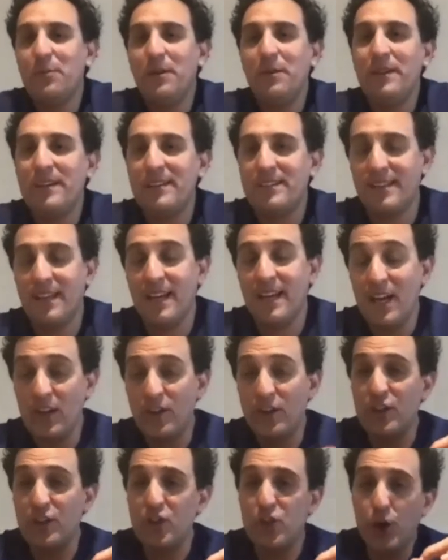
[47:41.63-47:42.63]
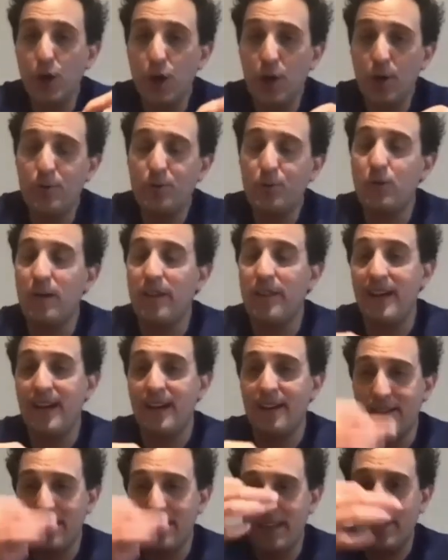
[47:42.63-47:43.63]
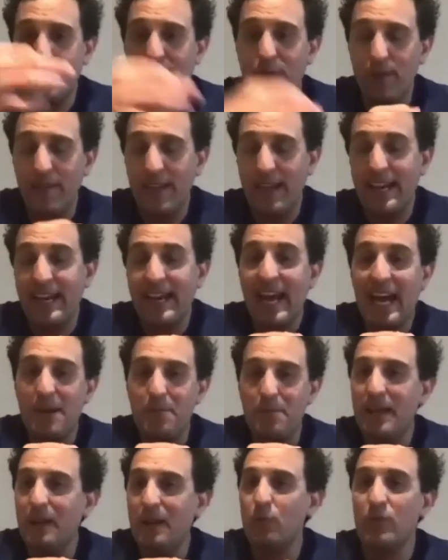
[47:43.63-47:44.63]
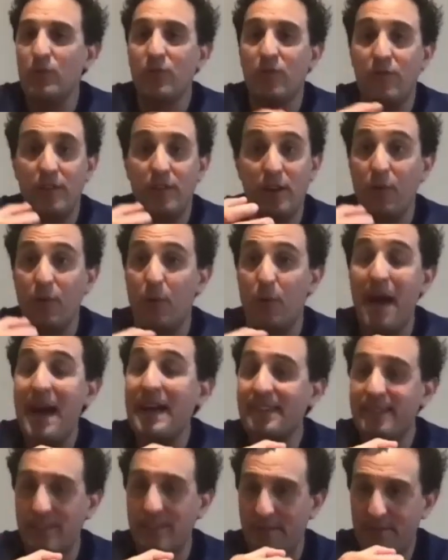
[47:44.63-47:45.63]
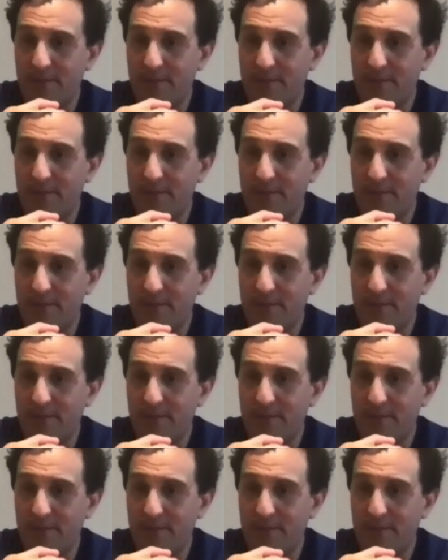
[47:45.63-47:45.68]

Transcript: because the tubes where they came in they were massive.